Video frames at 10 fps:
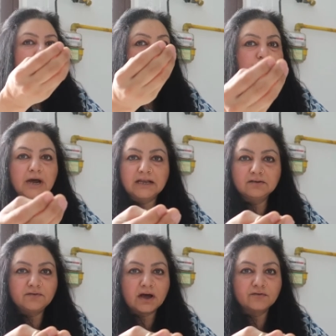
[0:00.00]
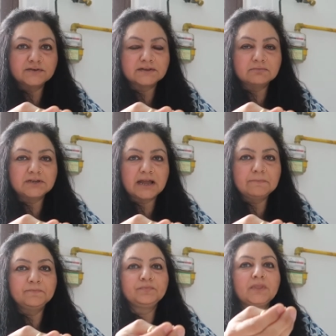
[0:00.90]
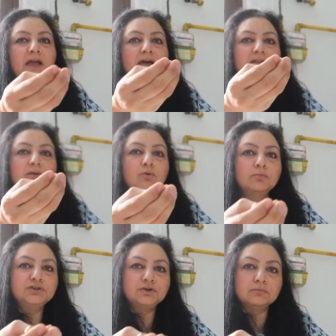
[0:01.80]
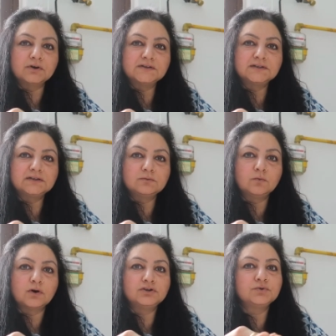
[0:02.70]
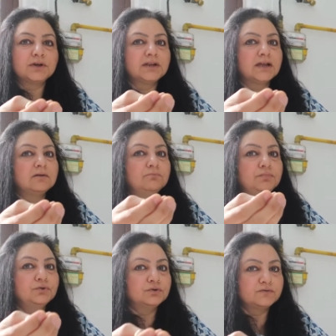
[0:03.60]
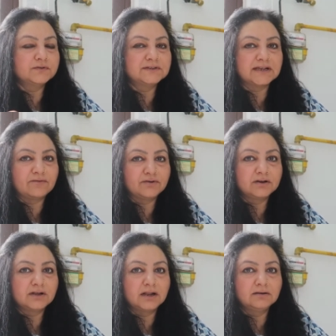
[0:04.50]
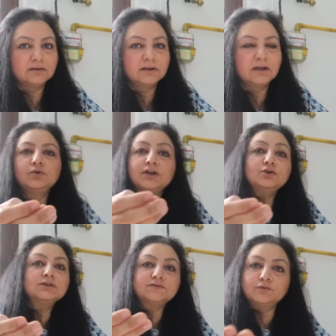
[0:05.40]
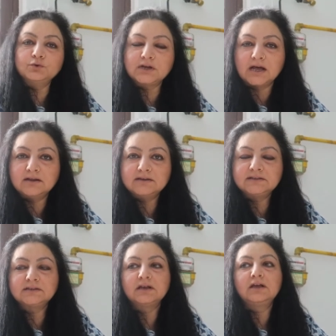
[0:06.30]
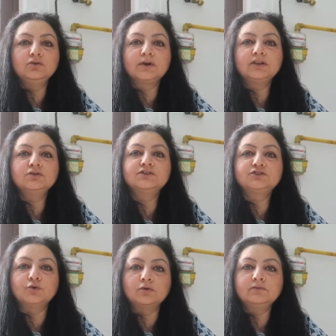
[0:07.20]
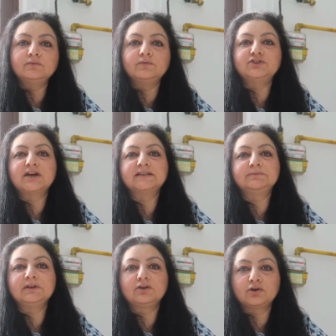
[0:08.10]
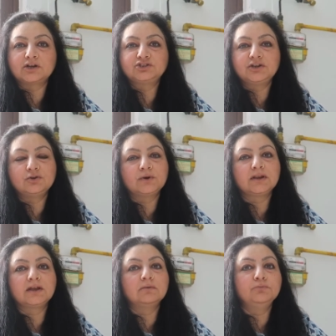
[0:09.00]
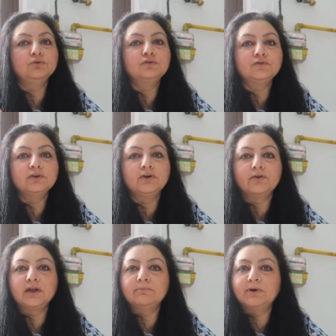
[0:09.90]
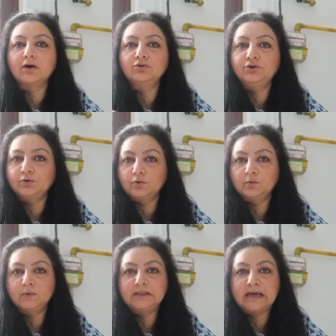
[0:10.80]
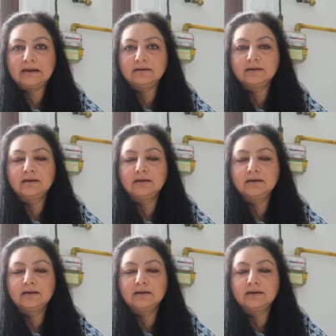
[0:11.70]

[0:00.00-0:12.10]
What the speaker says: can dry the flower for some time, and the moment you immerse it in water, you can get a beautiful saffron color. You can use food colors. You can use stone which has been crushed and you can get a beautiful grey brown tone with that.